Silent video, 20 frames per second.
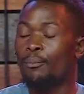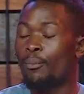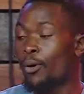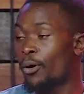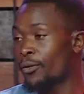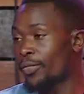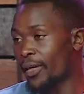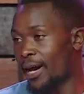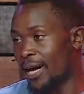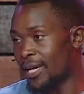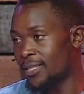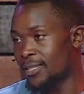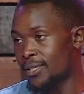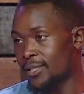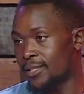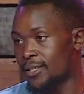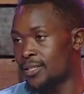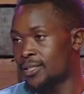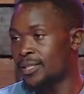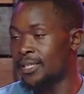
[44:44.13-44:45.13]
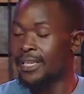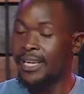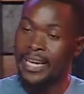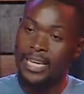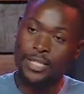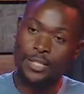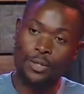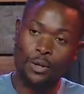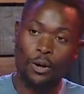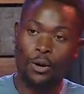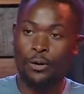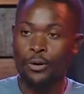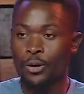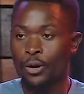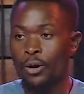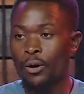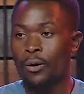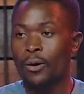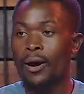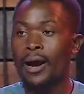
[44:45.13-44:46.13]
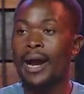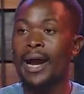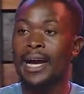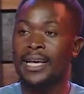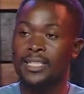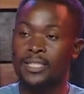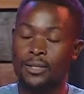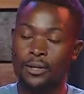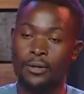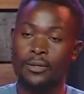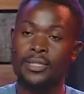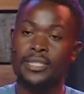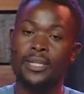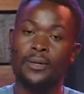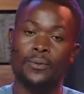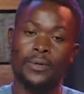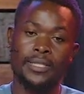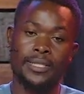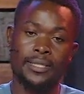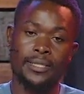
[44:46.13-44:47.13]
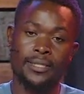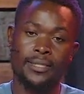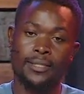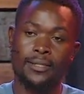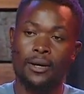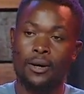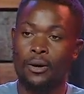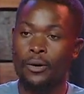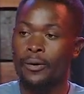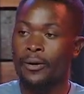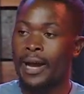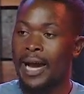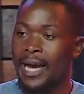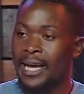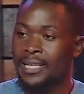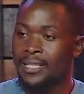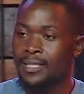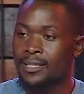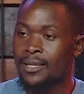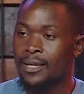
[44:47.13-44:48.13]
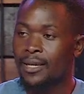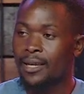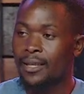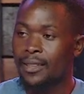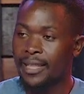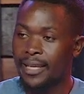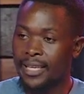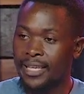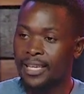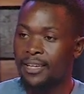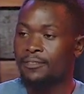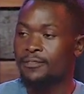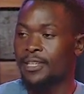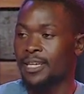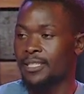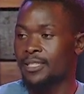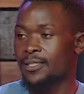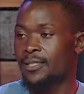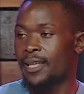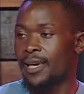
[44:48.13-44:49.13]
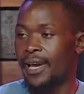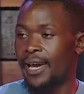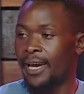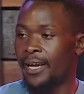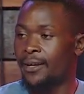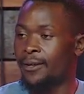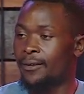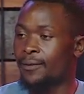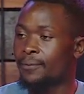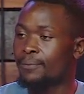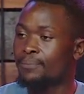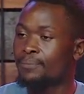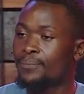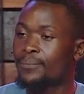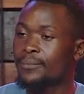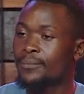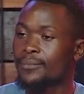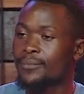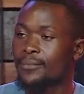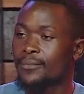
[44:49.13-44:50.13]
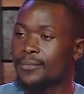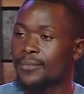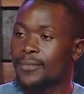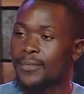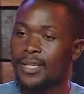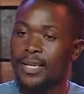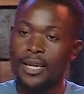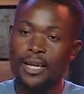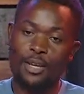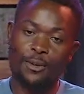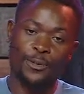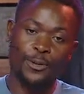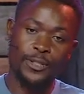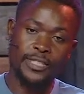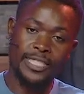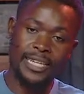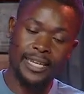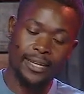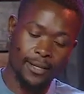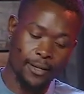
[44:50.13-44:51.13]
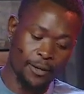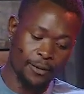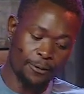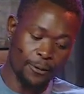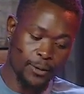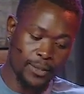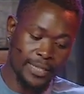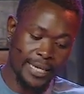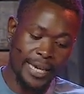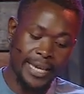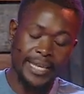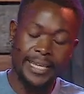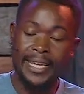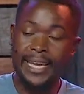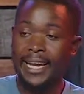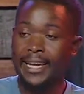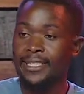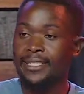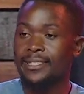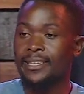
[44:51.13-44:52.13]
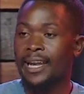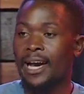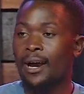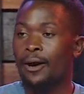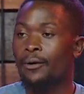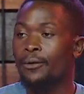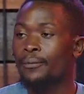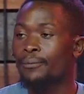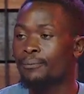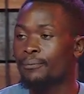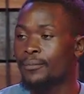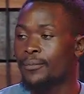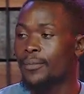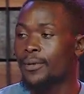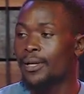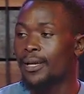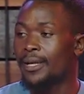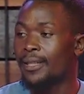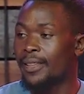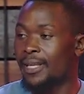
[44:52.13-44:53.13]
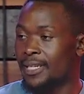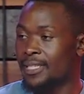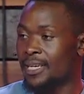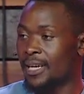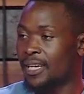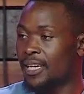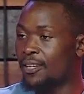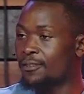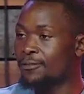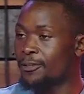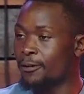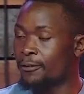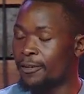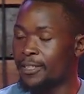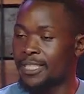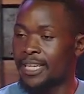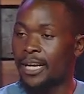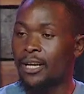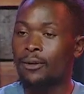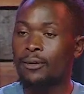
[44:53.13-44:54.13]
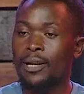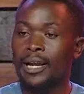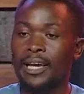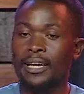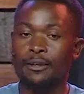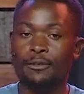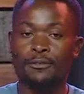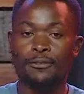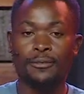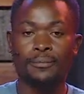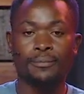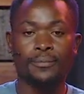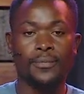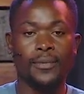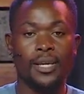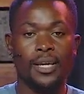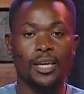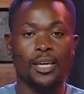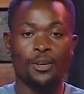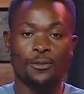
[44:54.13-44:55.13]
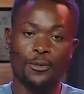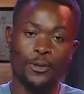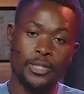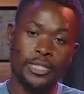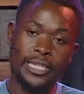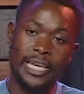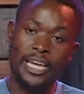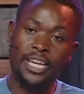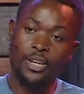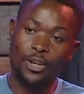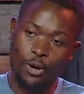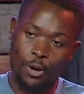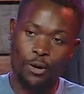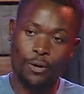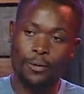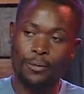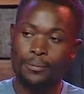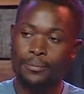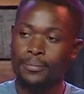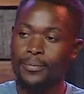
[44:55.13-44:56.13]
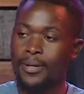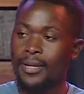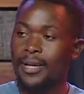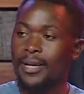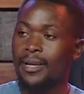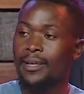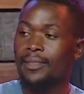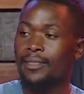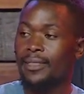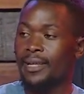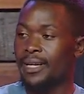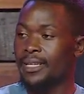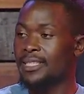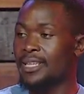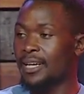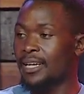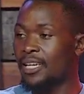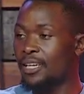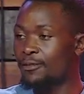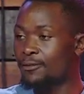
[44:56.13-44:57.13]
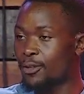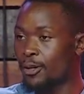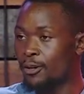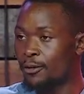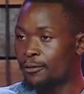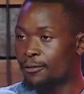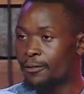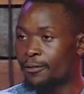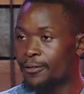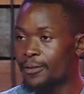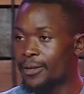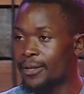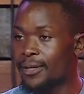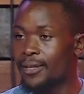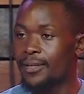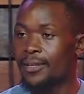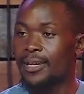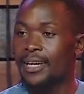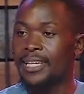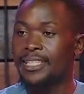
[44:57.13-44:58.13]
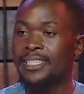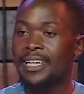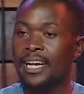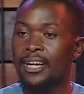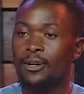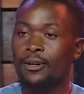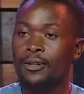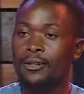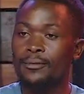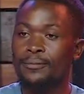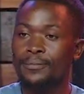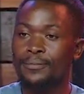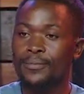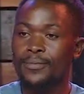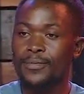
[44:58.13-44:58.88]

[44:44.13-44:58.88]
both answers, yes or no, has consequences or has the gift at the end. If you say yes now, there is a gift of eternal life. If you say no, there is a gift of eternal